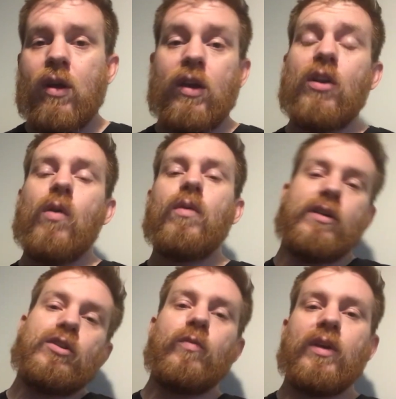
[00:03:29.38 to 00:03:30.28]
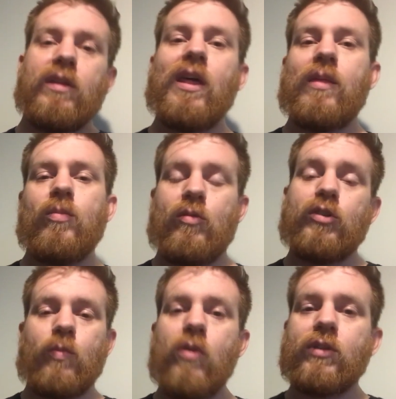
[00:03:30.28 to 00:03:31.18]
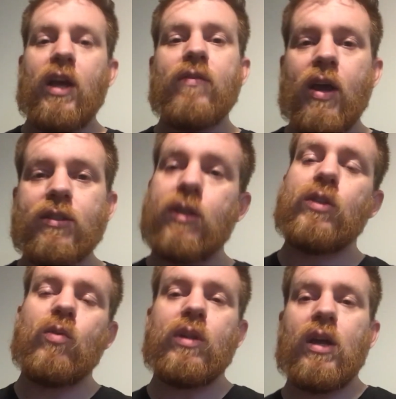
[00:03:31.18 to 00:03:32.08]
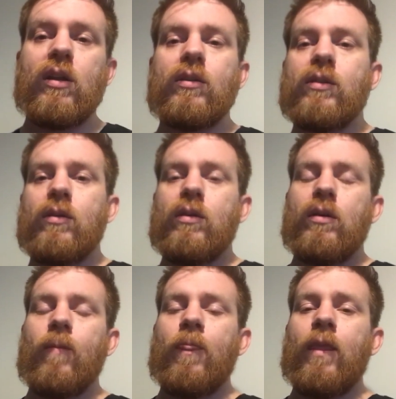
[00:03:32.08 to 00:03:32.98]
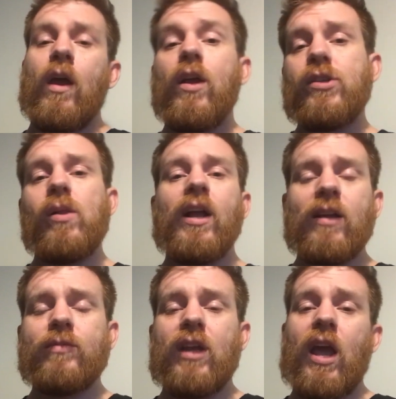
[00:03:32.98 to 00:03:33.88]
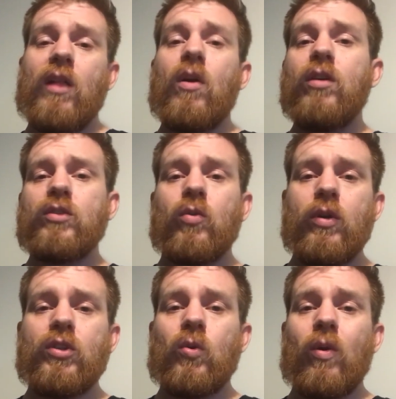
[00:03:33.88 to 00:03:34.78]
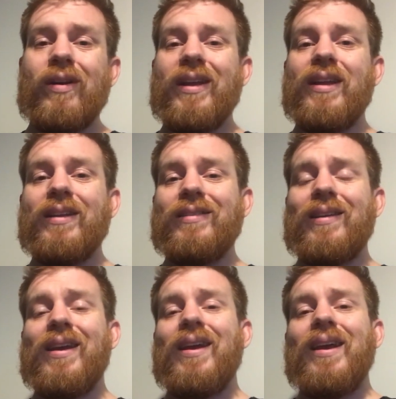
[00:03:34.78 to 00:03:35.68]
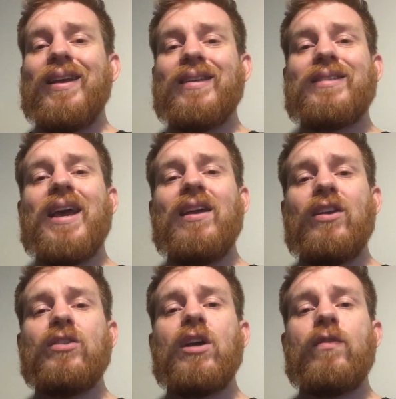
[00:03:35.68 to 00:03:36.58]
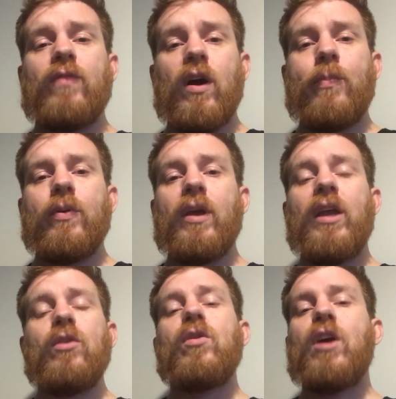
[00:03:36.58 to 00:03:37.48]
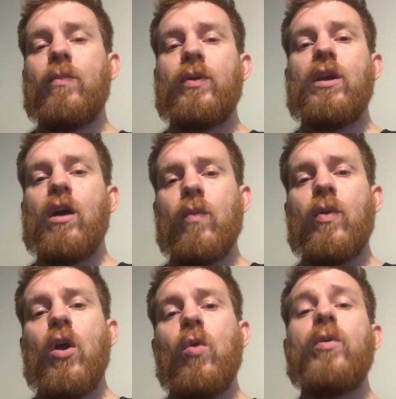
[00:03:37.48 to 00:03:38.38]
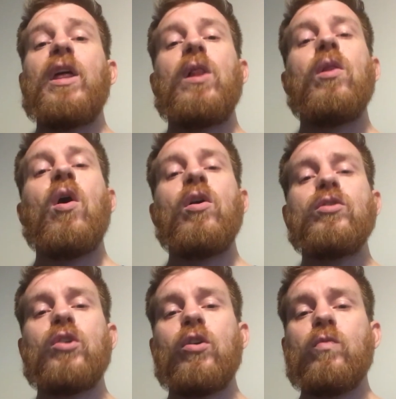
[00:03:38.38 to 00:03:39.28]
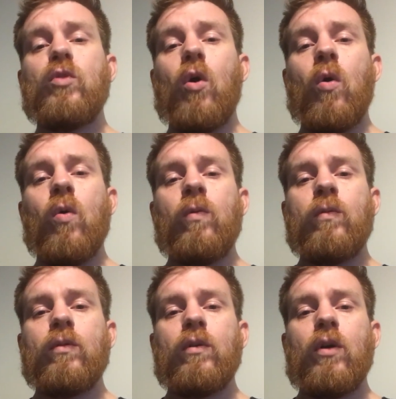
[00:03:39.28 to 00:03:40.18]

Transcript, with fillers: You know, assuming that they're supposed to have access to it, that is. So, like I'm saying, long story short is set yourself up and your company up with a long term goal